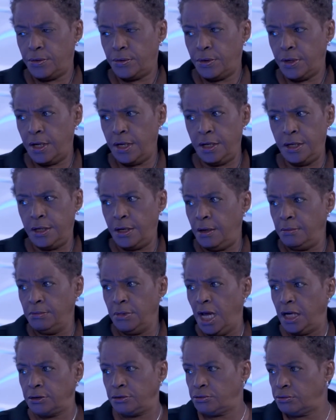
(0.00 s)
And you know, I'm
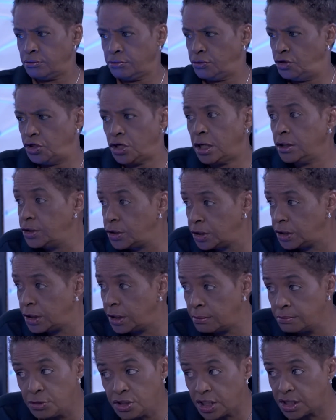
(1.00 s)
not judging,
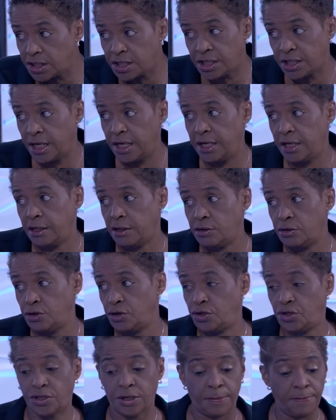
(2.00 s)
I'm just saying, because
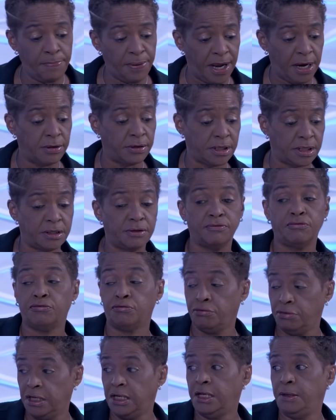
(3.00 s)
some parents are
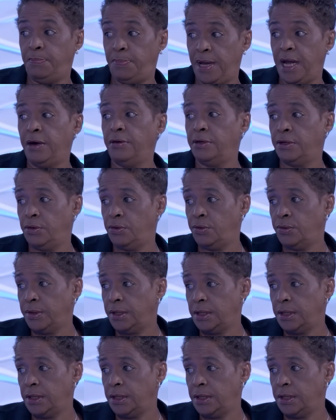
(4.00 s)
really paranoid.